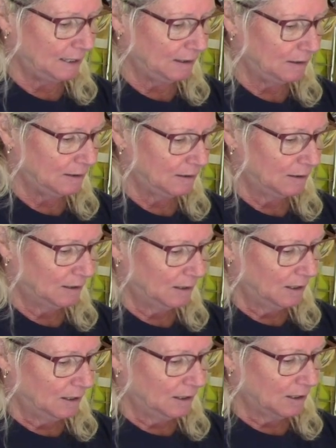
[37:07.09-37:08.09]
Going
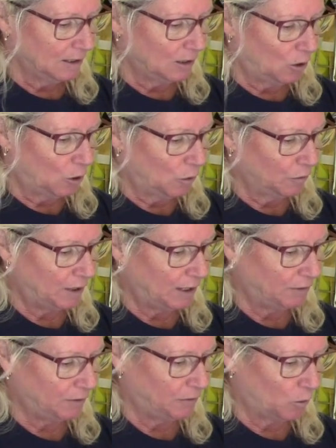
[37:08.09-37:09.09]
to hold there
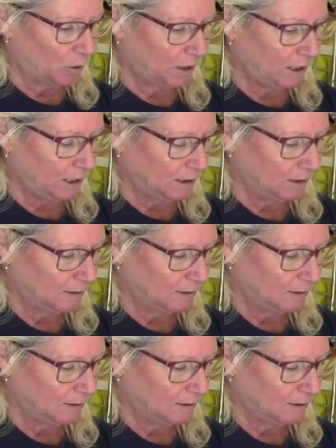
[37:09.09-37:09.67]
for 40.